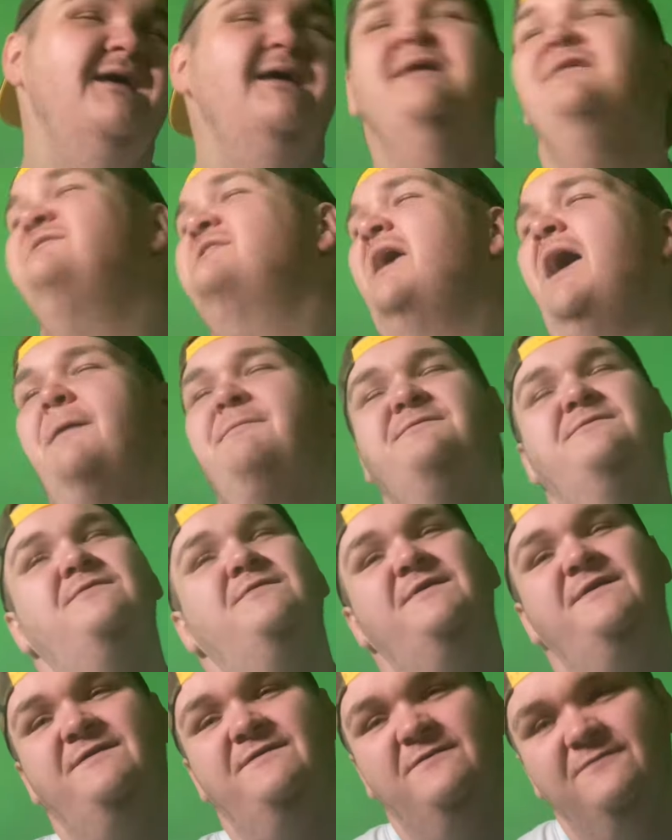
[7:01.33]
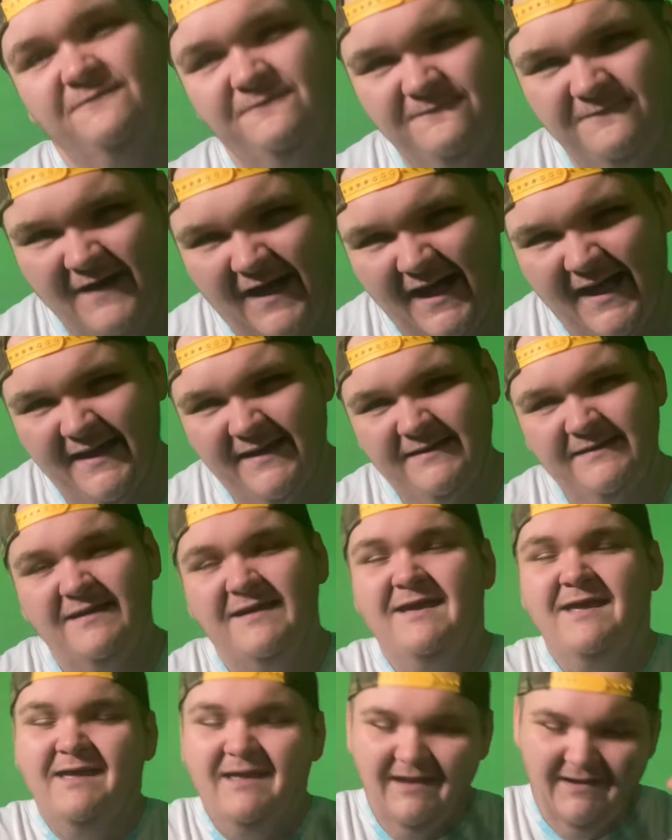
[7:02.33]
is absolutely divine.
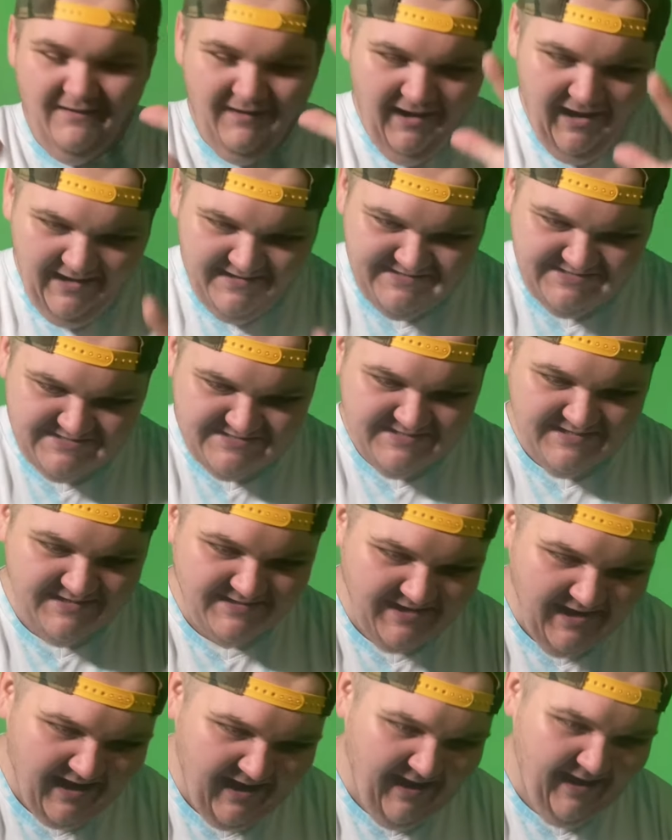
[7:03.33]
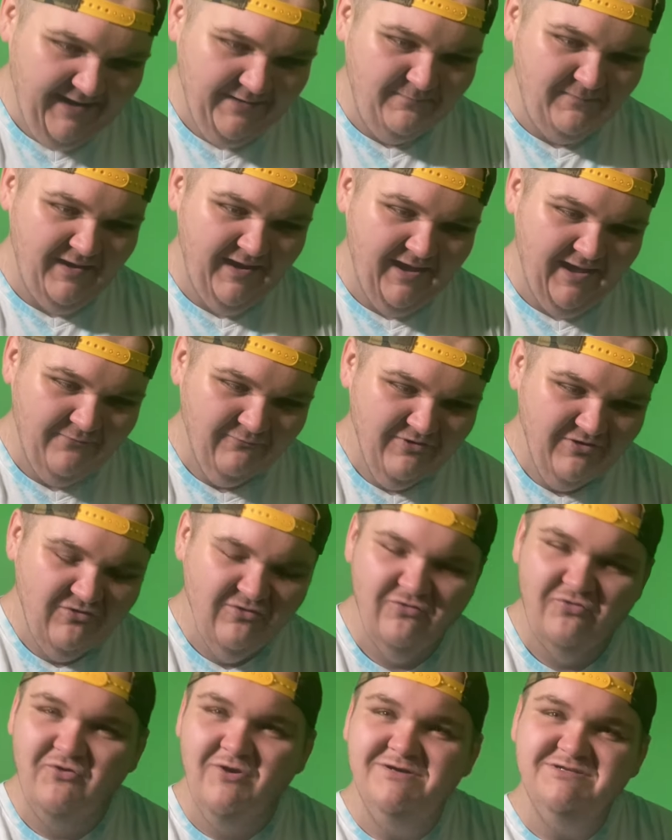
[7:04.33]
And honest to God, man, when
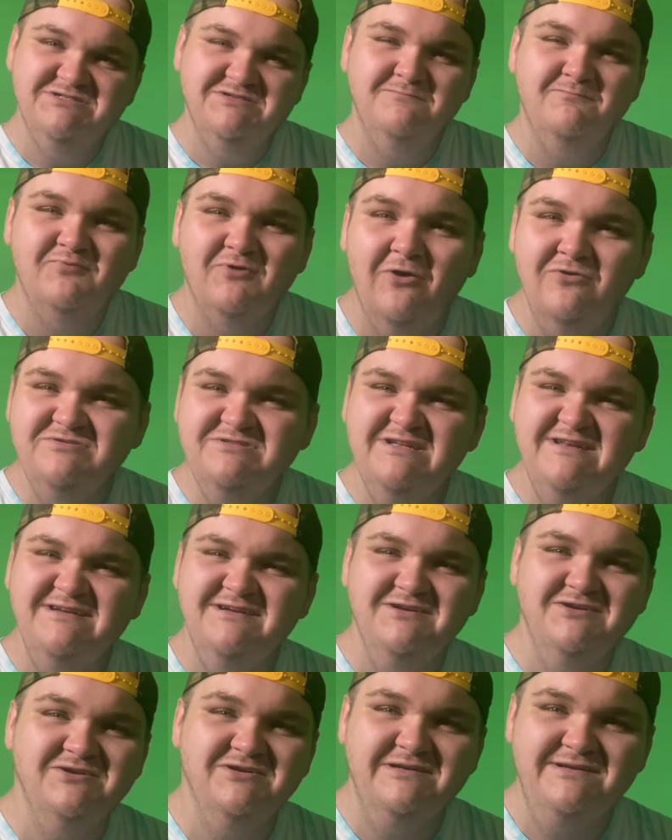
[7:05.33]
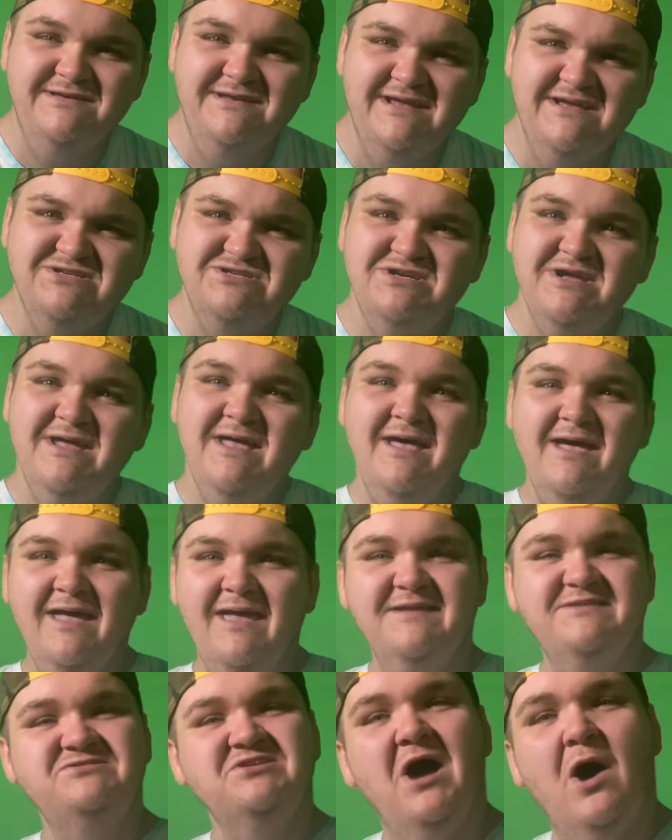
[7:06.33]
you throw some protein in a good dish,
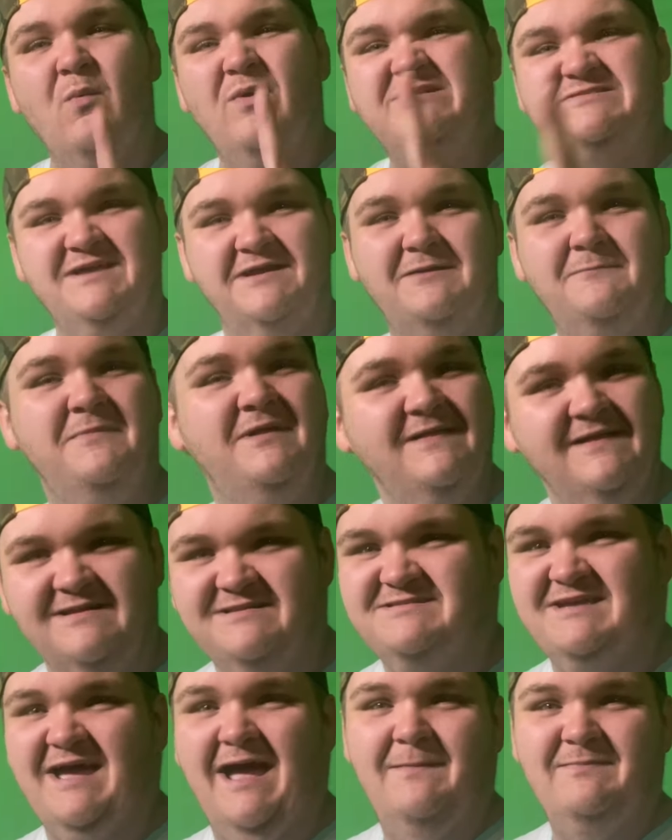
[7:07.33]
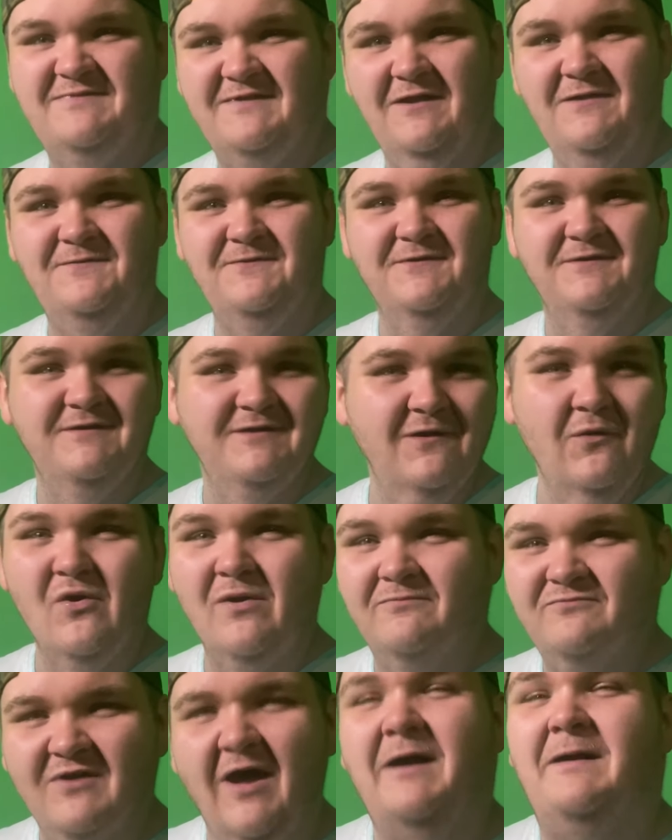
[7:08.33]
it's always like a million times healthier. You know what
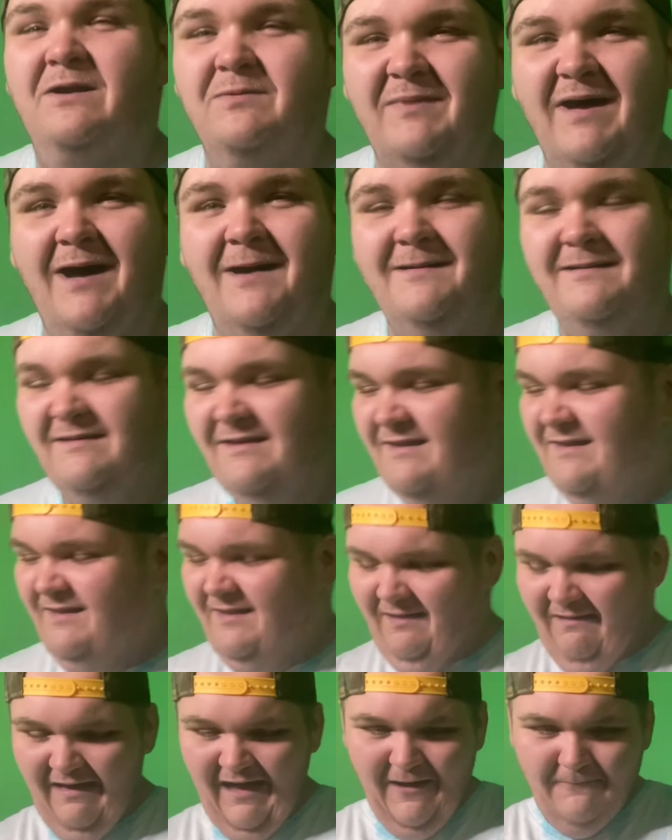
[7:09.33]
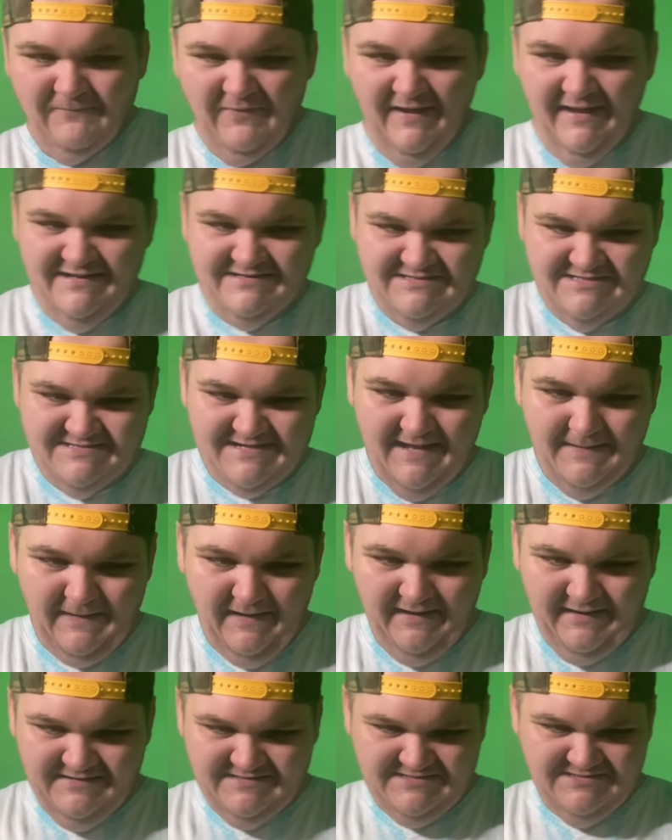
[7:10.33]
I'm talking about? That being said,
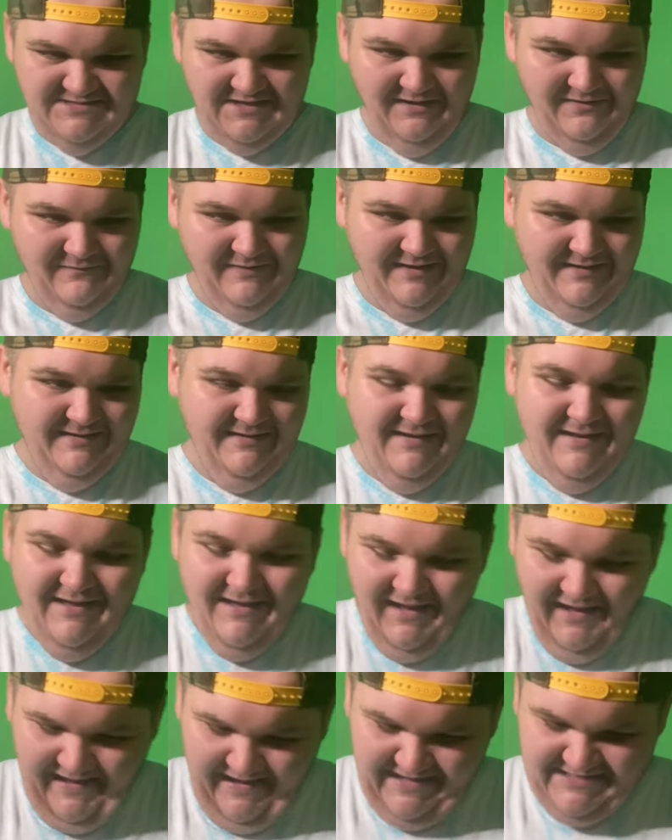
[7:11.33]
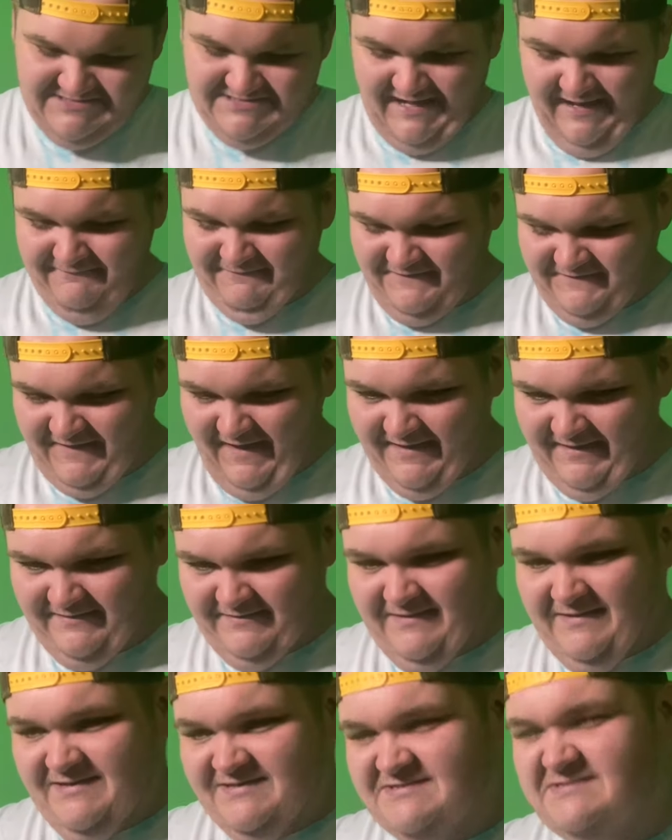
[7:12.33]
ladies and gentlemen, as I've said
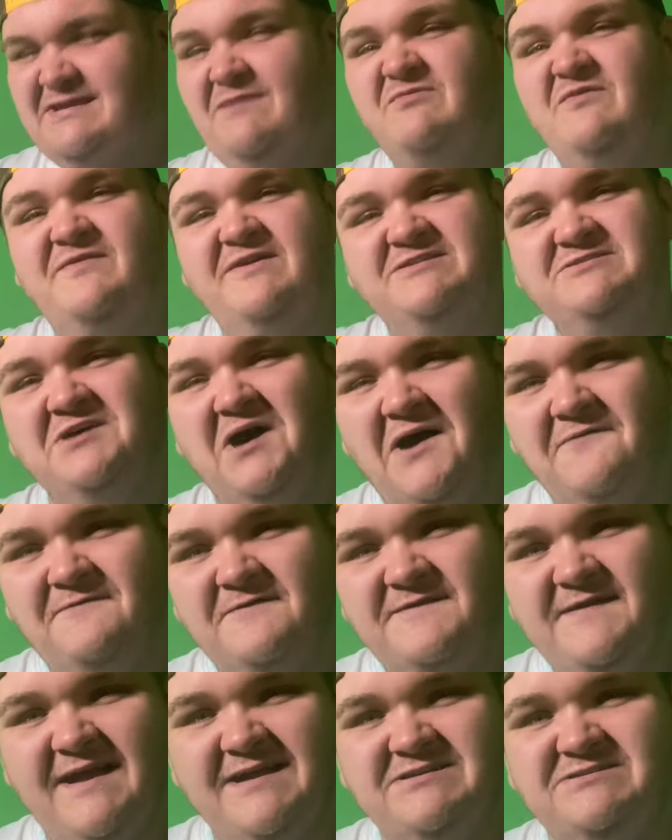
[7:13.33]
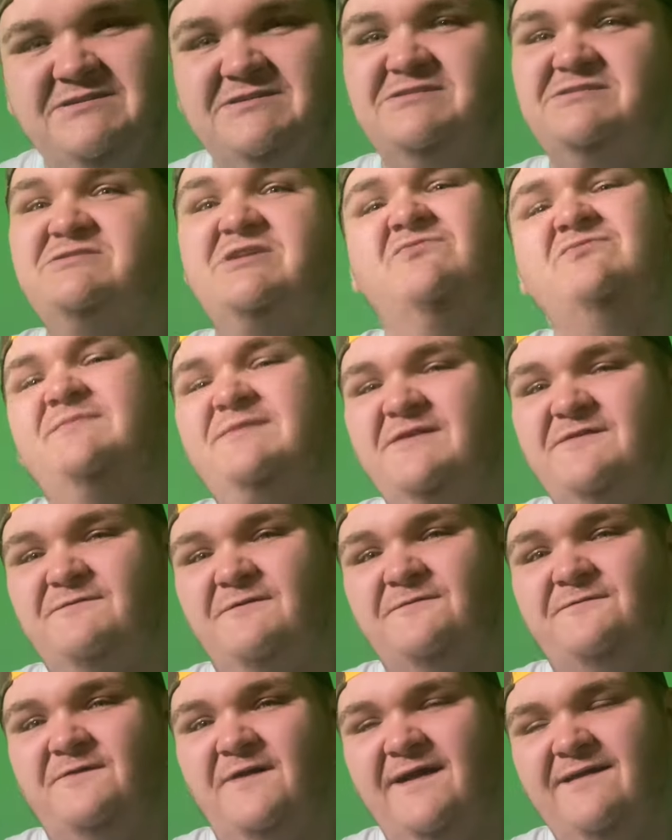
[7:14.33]
it, some of it's all for texture, some of it's
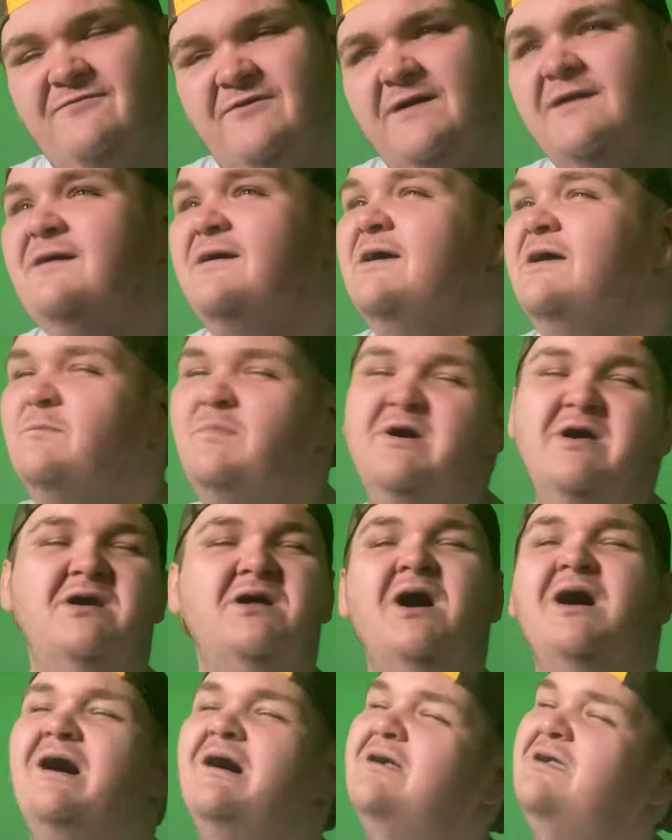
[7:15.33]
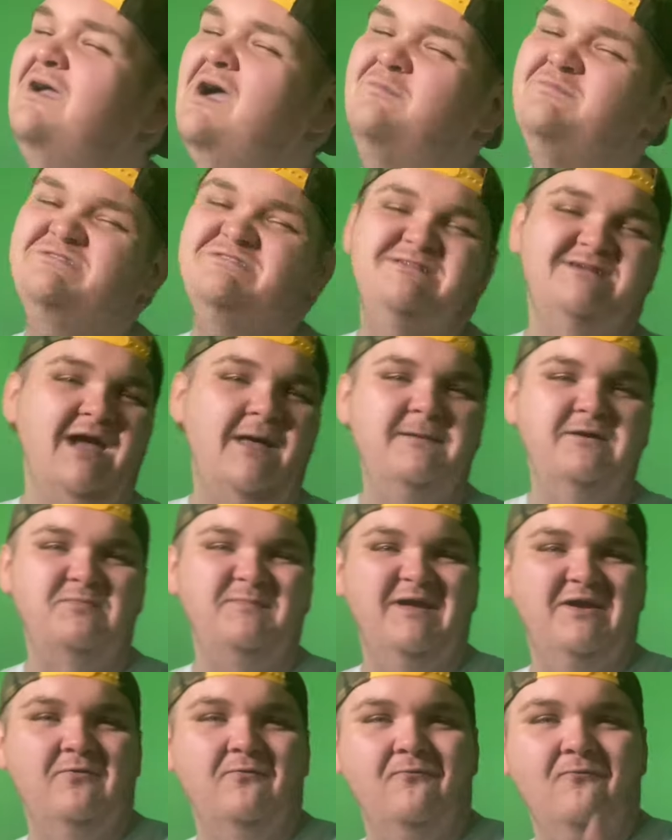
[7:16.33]
for flavor, but it all comes together to
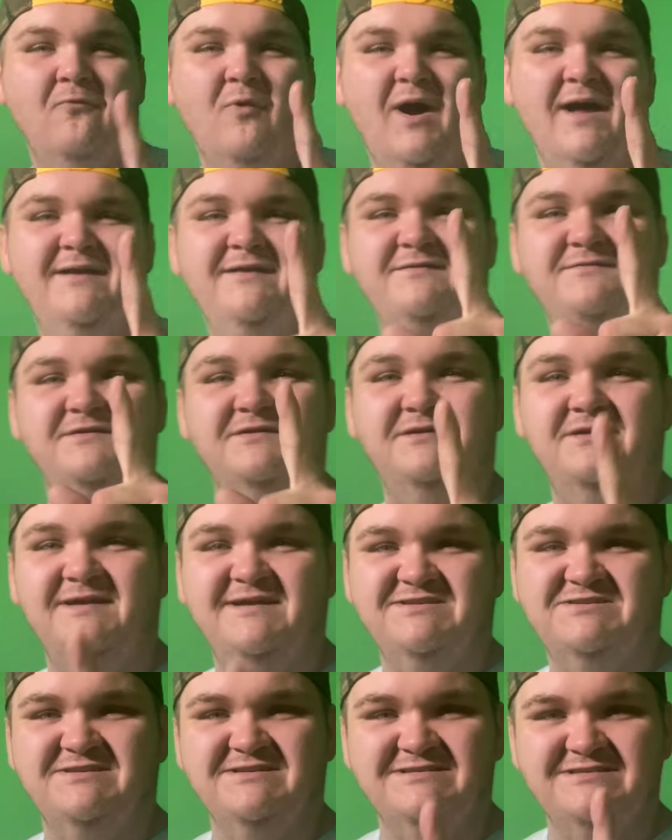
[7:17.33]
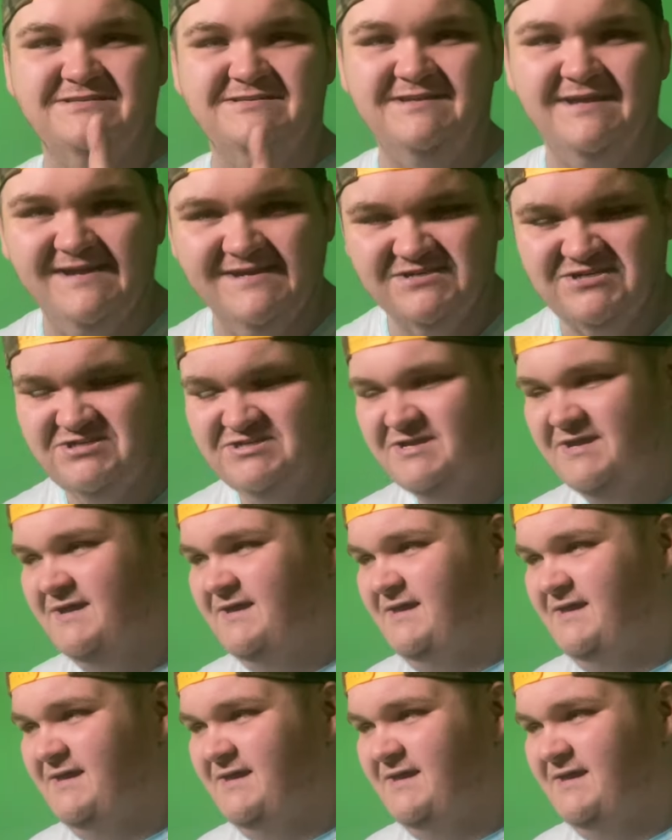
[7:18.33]
make one delicious dish.